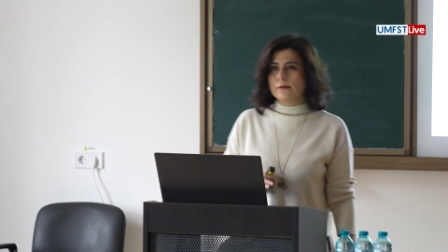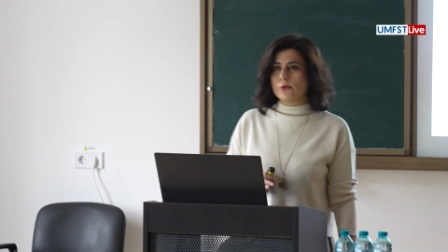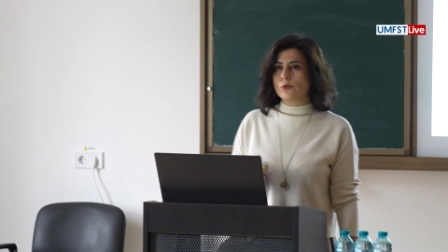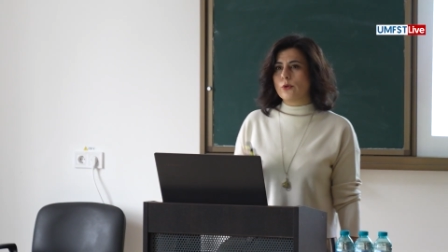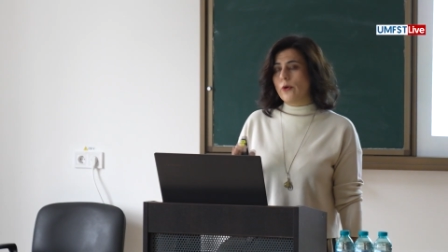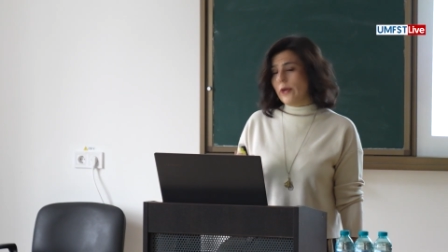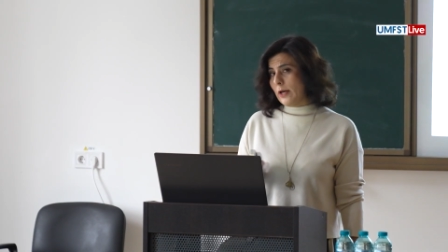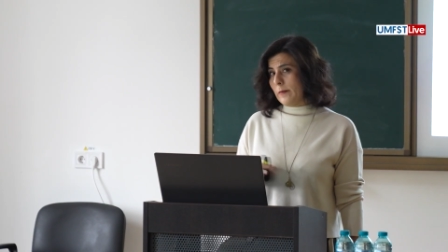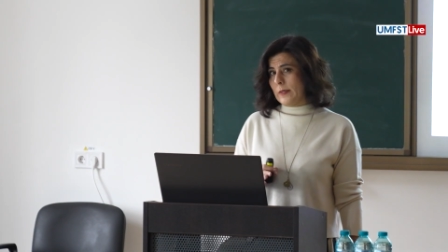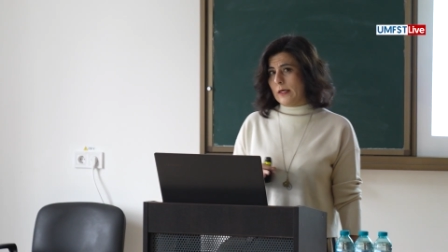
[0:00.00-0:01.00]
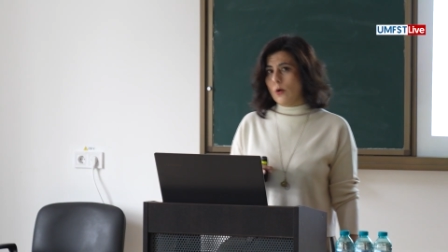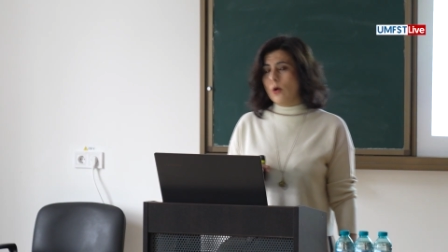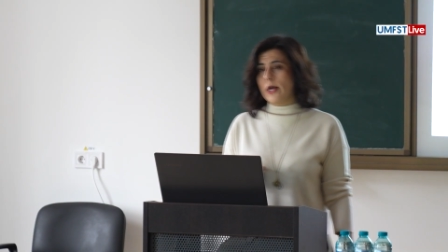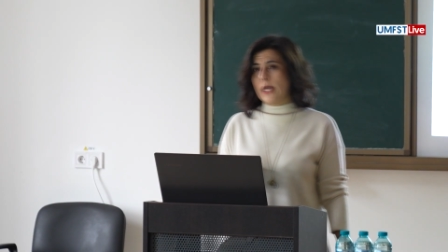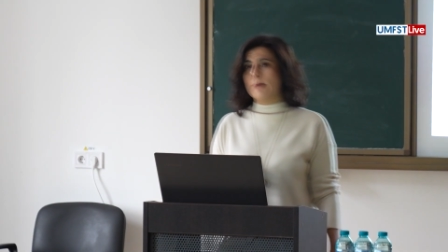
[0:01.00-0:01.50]
Dr.
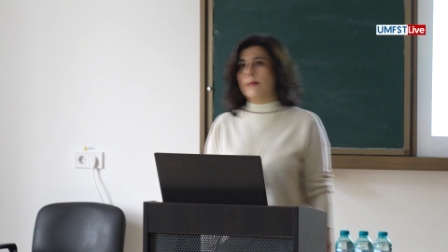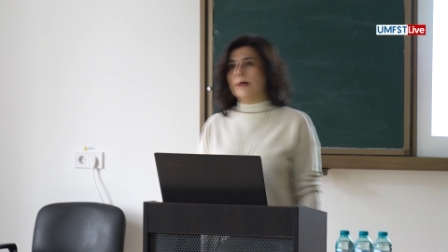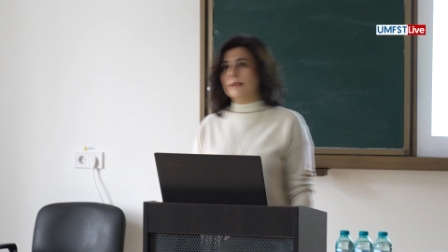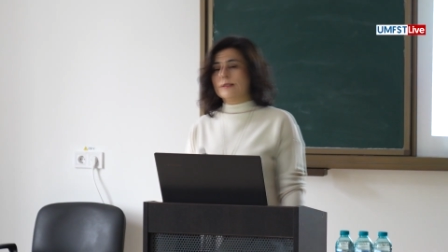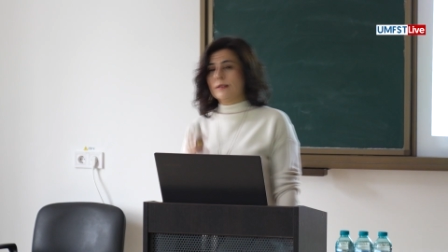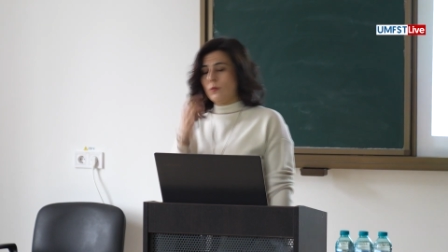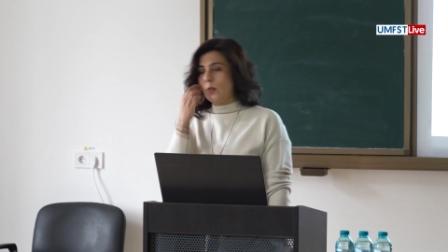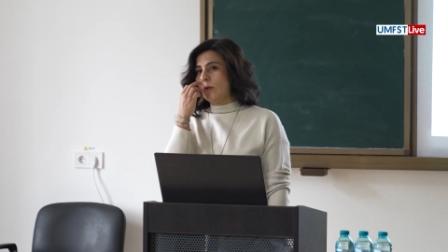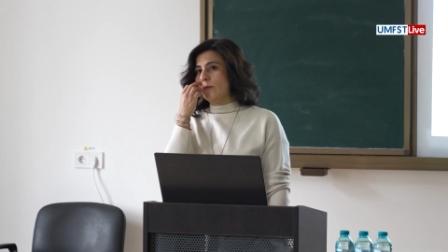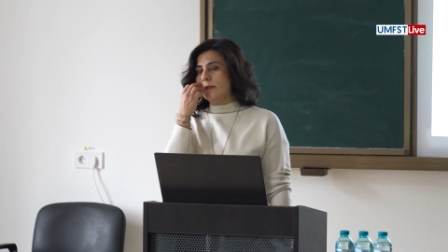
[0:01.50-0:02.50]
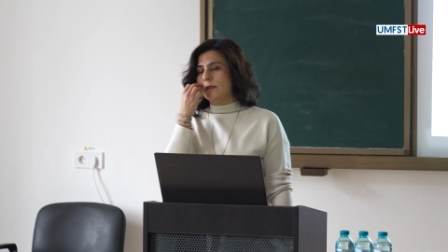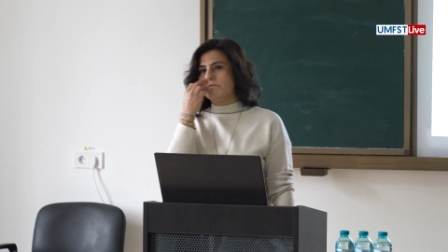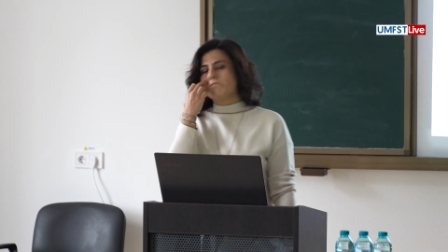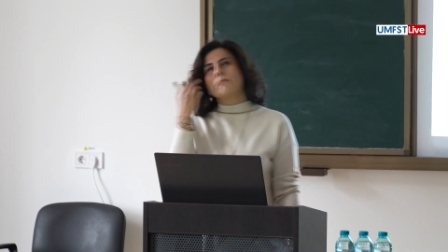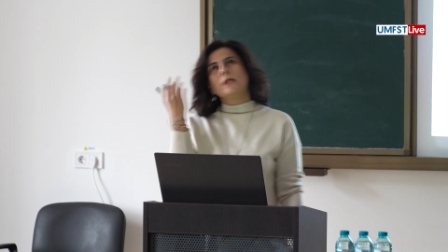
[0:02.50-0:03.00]
Ohayama is one of
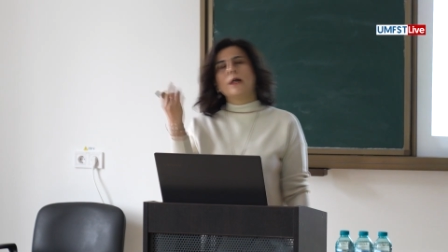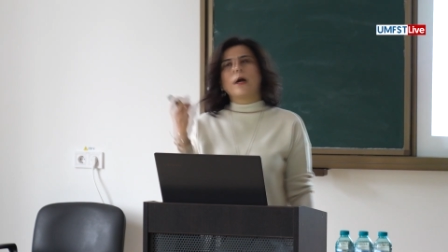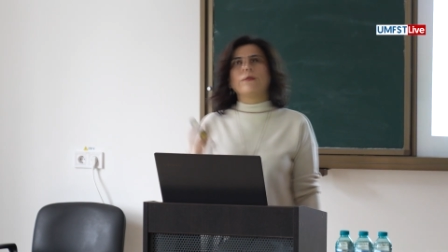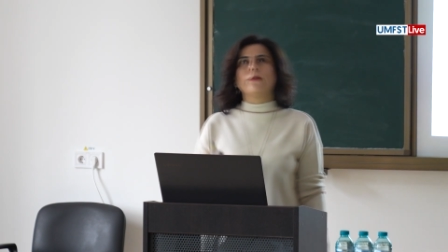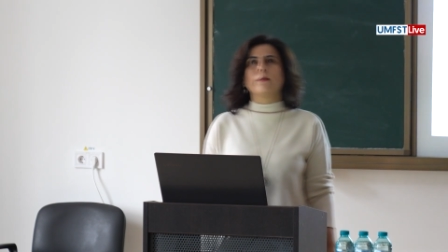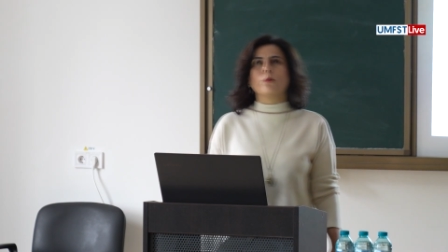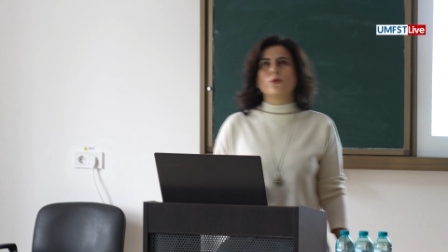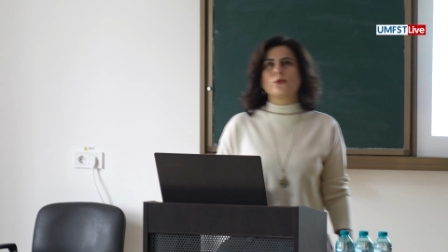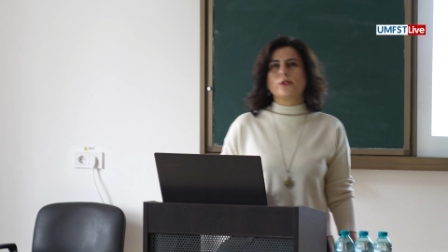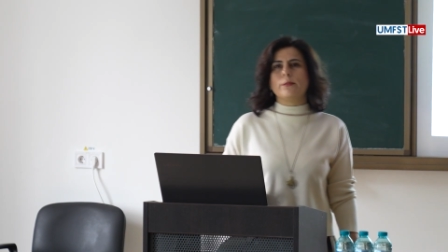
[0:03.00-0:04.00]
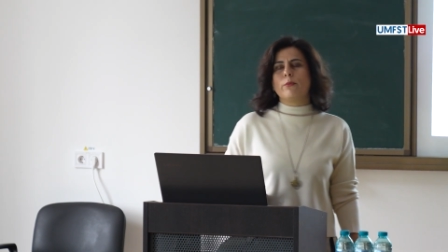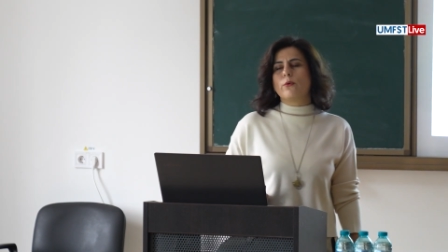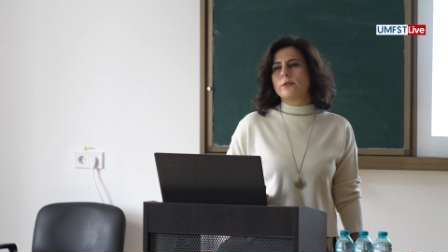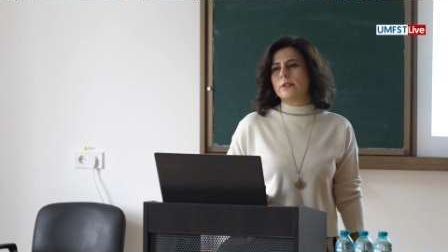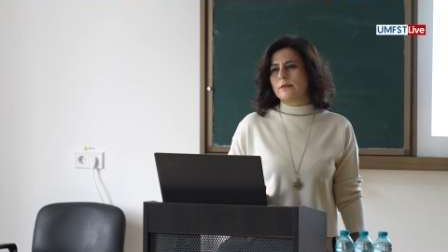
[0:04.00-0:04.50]
the, I think, most
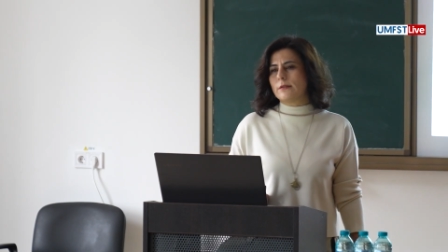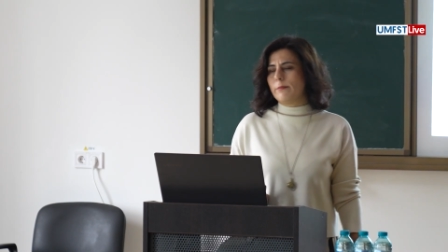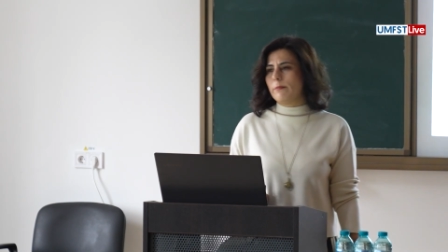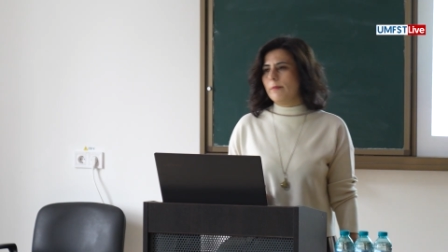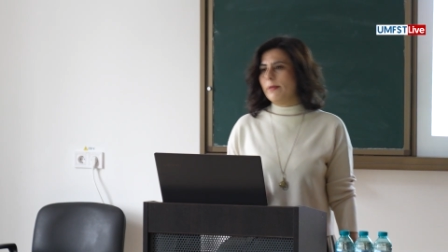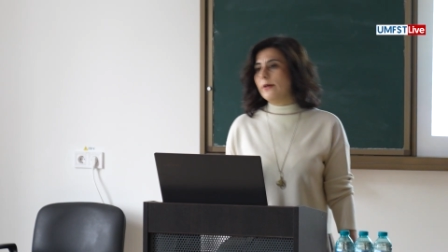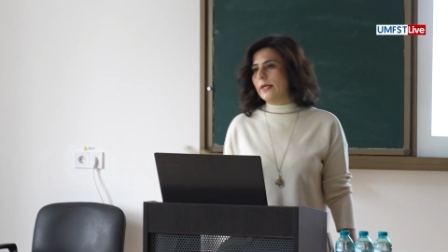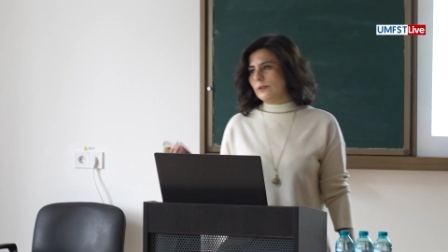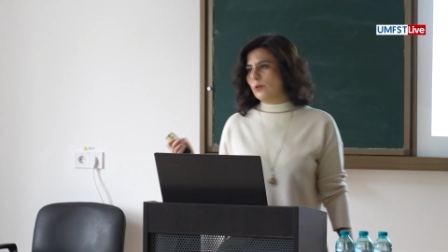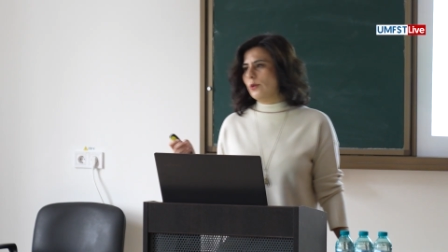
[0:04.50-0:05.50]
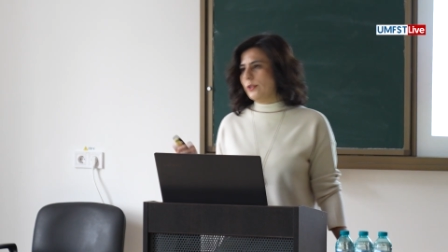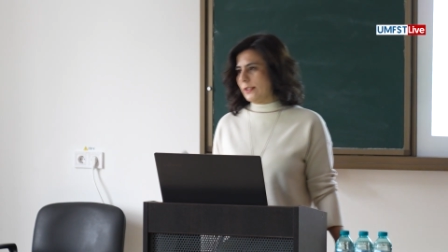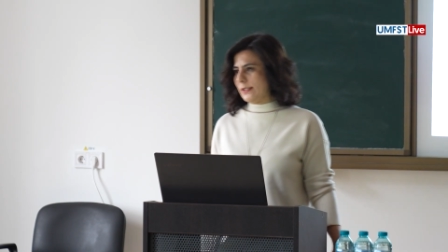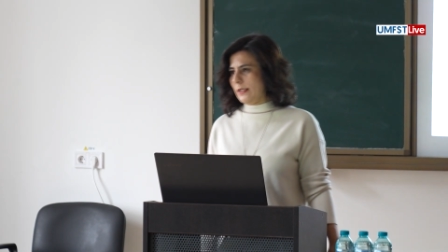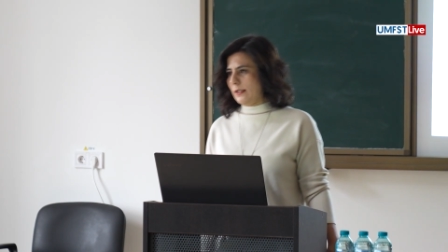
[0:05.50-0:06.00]
important
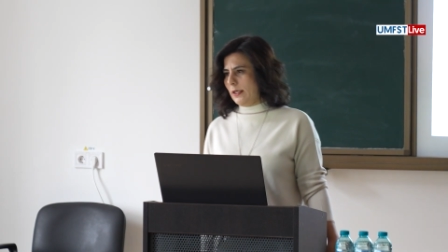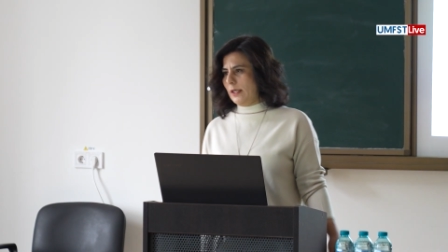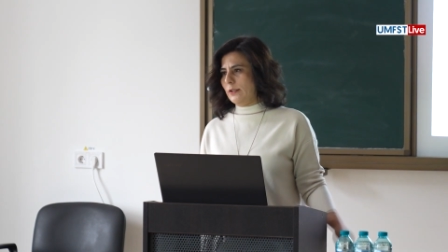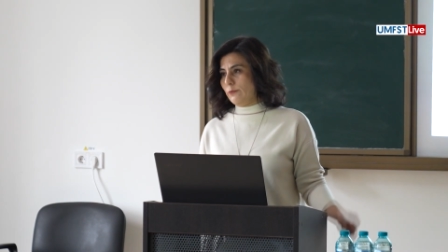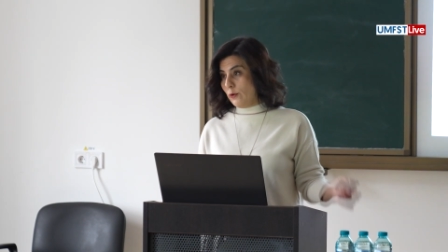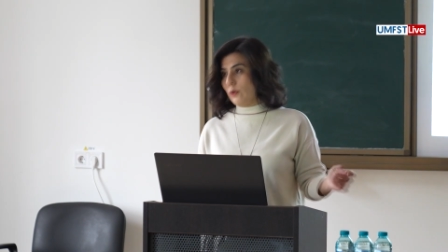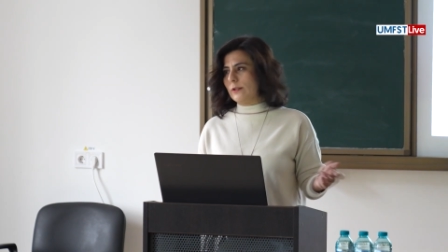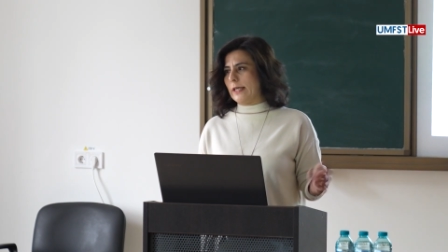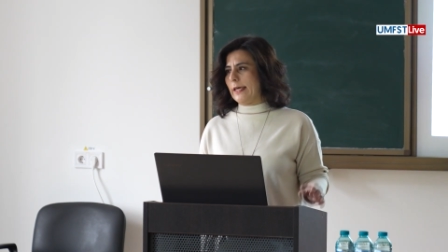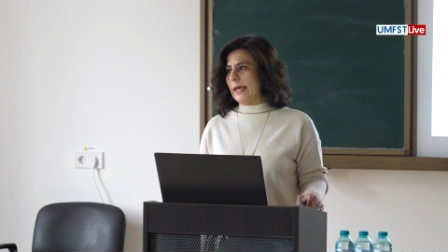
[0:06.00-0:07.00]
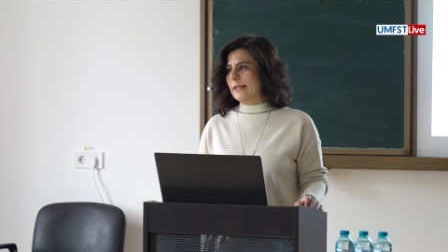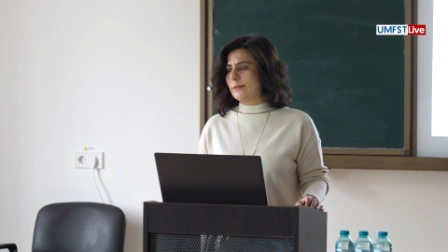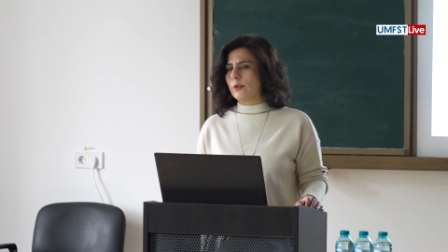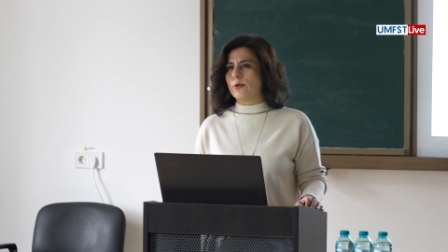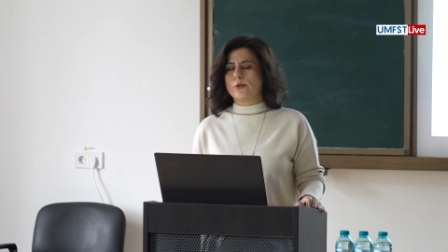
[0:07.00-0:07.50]
perinatologists in the world, I
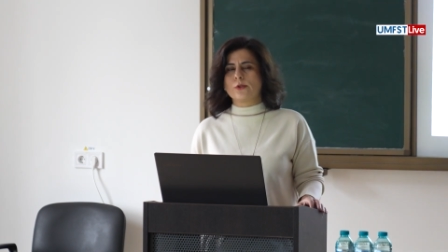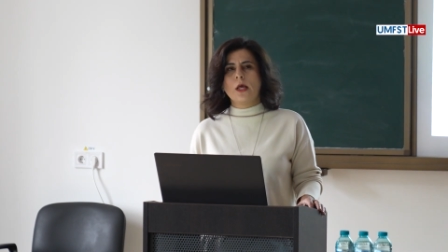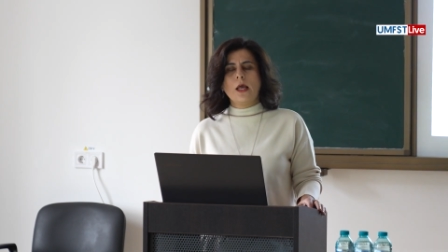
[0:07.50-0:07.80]
guess, because